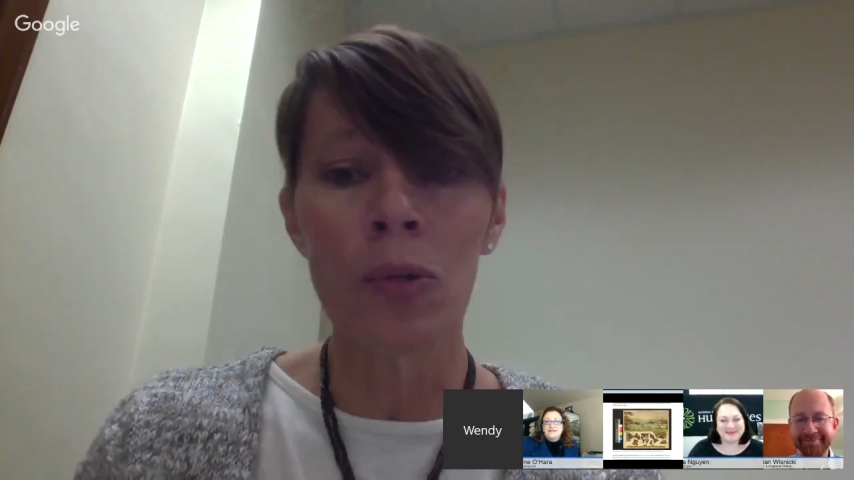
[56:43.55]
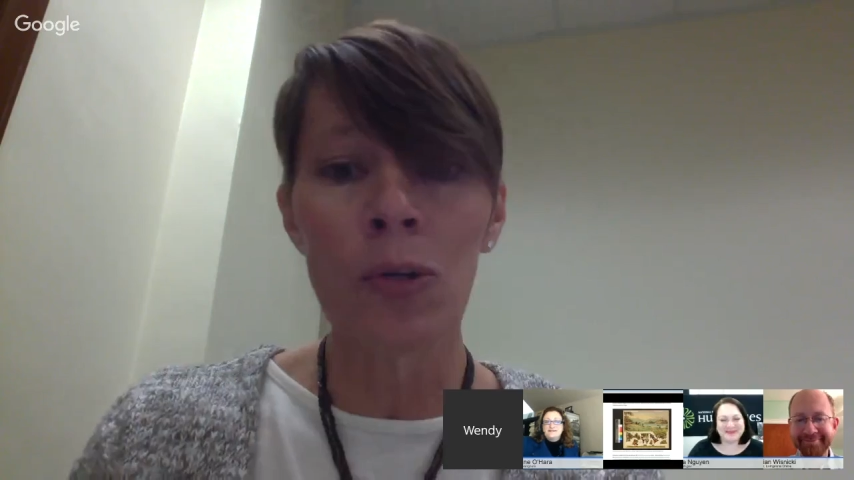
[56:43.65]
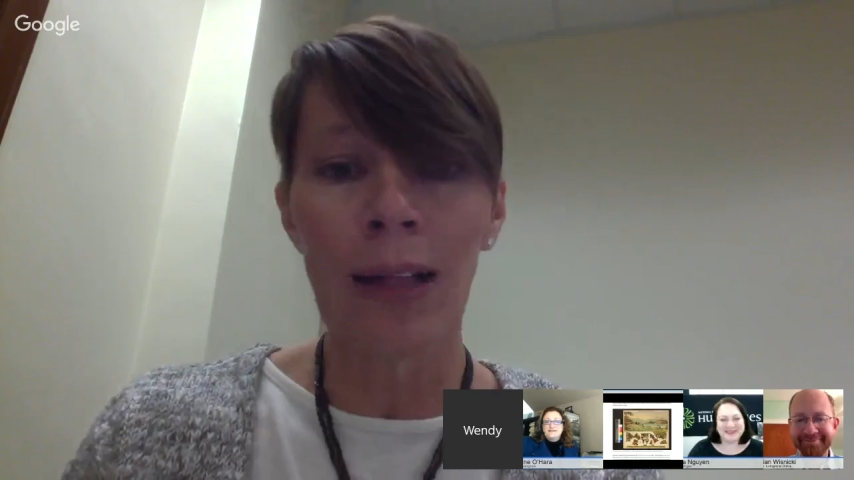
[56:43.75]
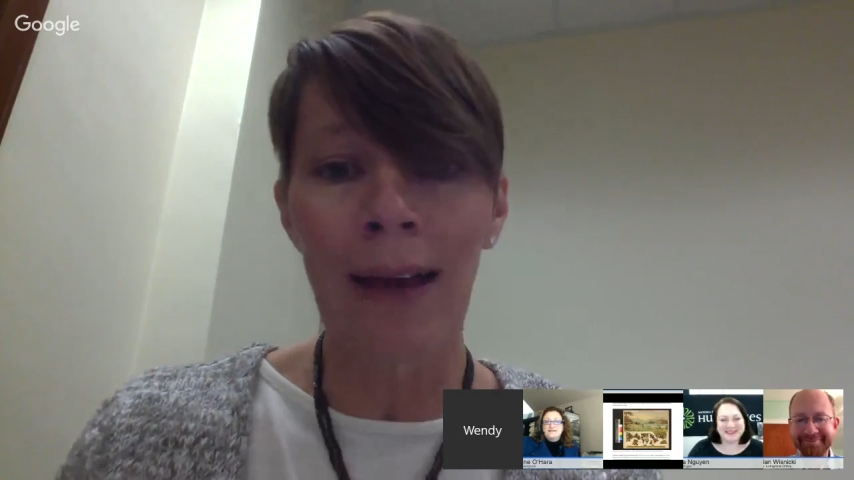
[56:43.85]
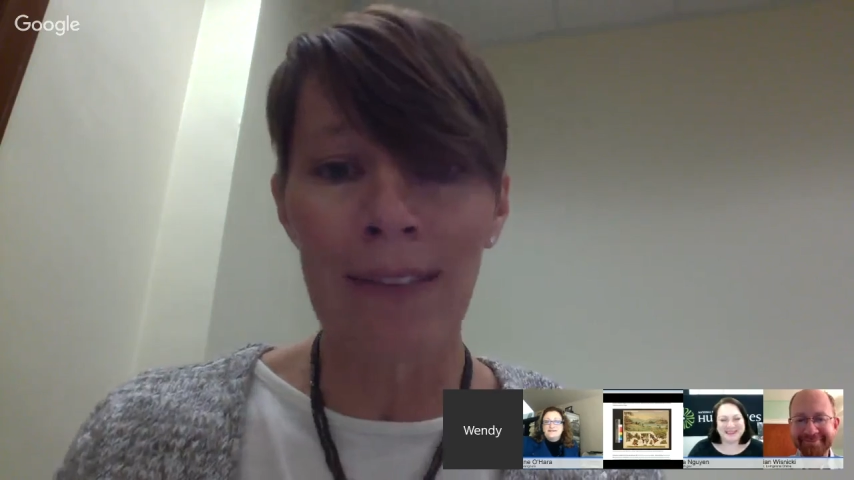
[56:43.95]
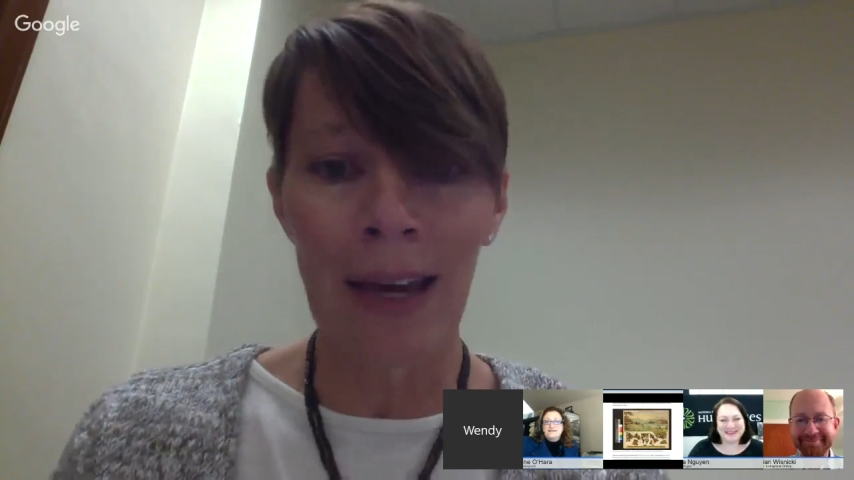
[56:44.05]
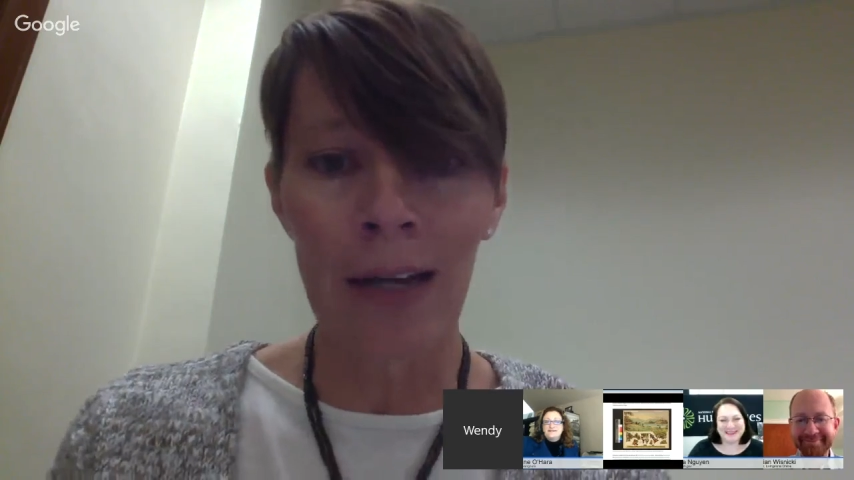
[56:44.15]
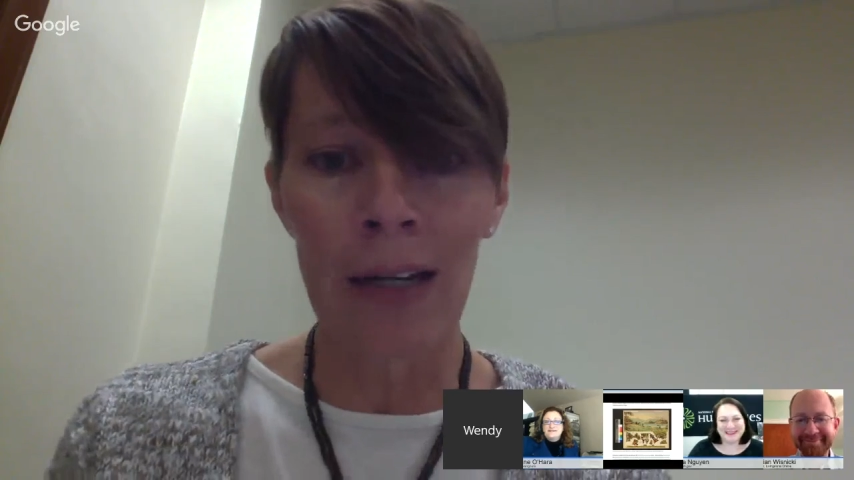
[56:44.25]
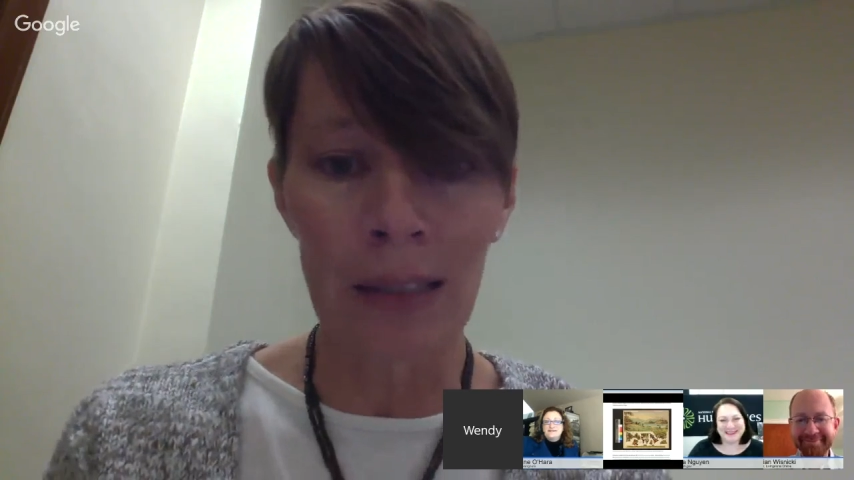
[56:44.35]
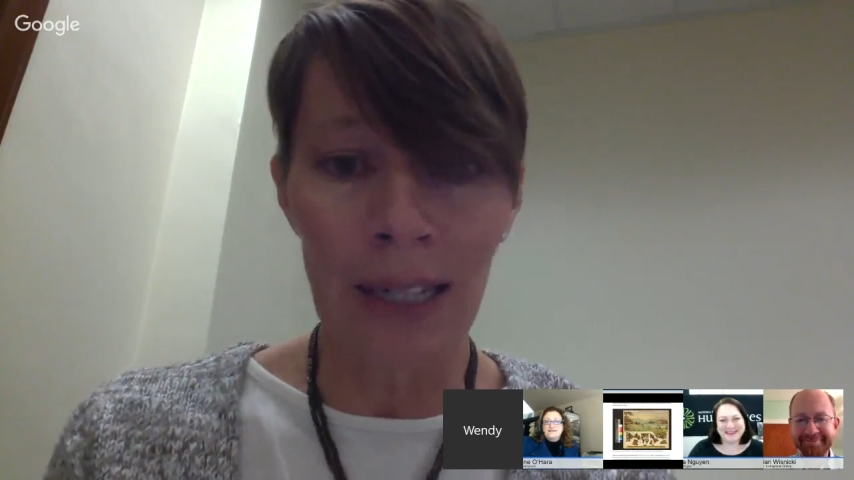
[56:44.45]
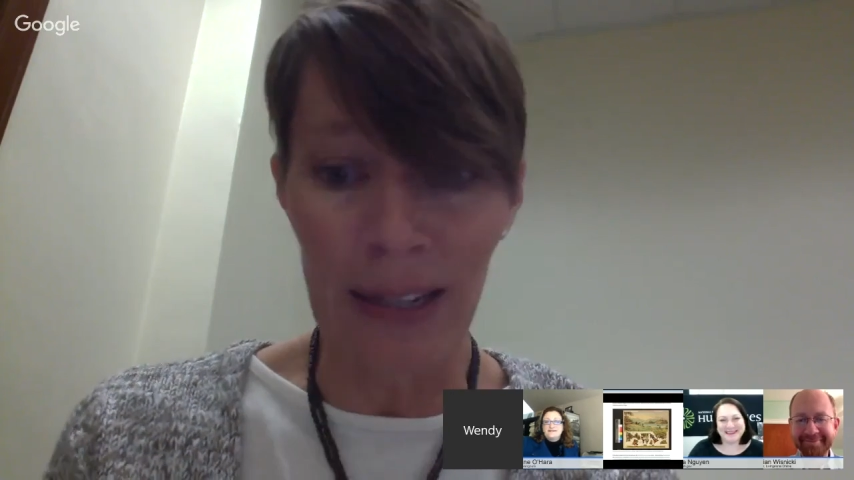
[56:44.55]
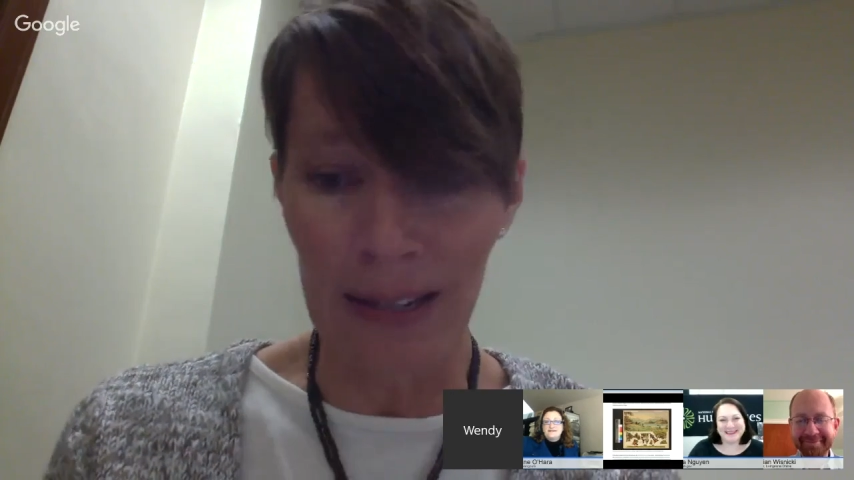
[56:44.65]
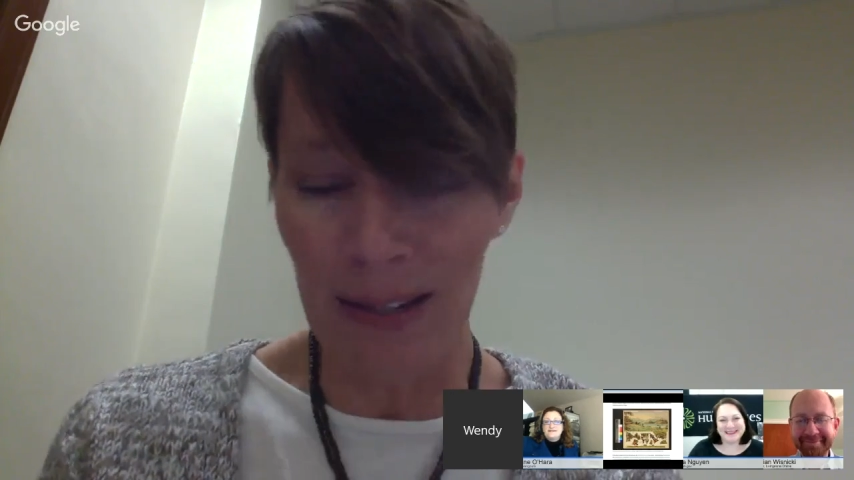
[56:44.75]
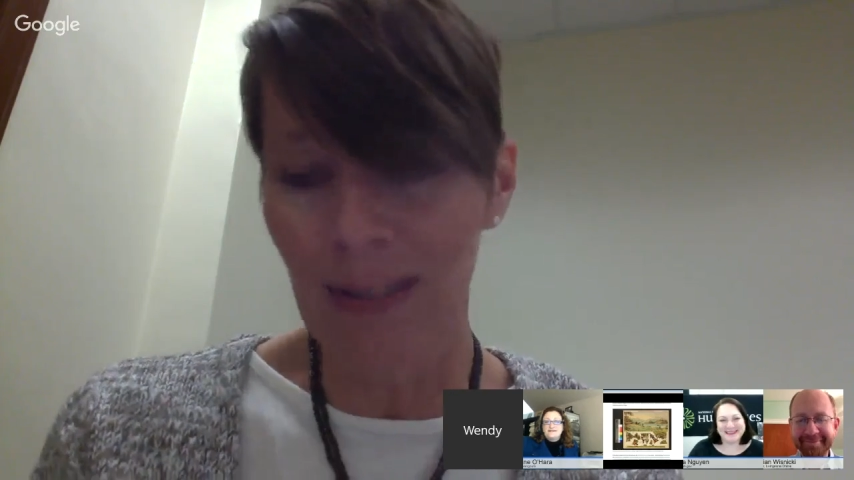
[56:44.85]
and so you will have that on a